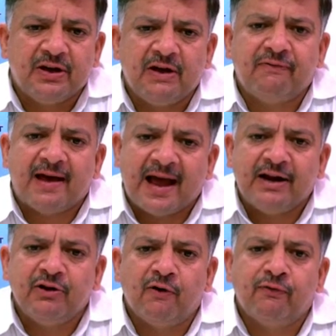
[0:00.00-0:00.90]
If
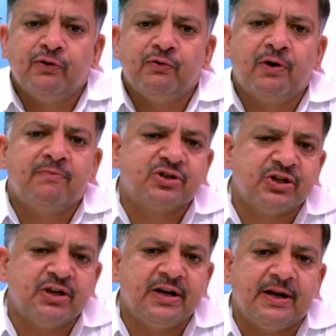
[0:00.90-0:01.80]
any of your
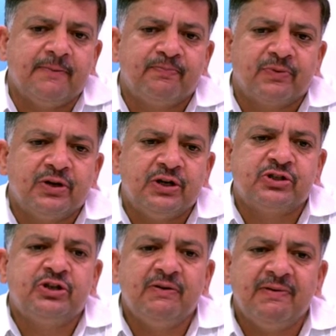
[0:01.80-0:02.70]
machinery is
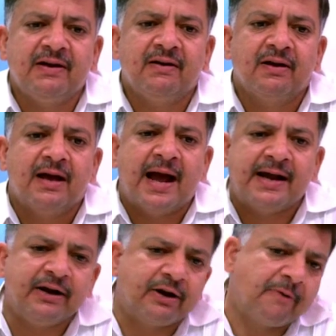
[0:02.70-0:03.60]
giving
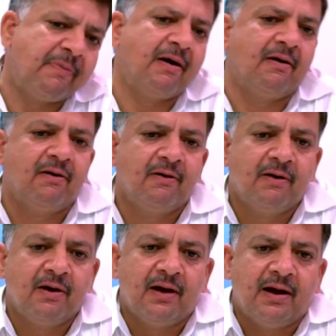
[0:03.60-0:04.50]
any trouble
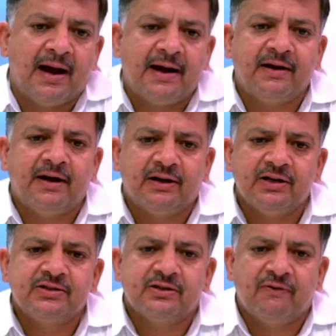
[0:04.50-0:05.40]
and it
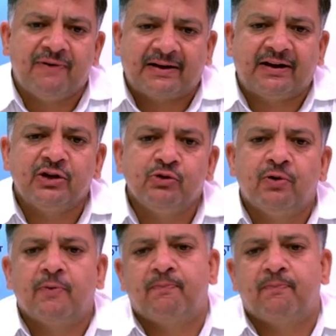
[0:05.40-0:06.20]
is affecting your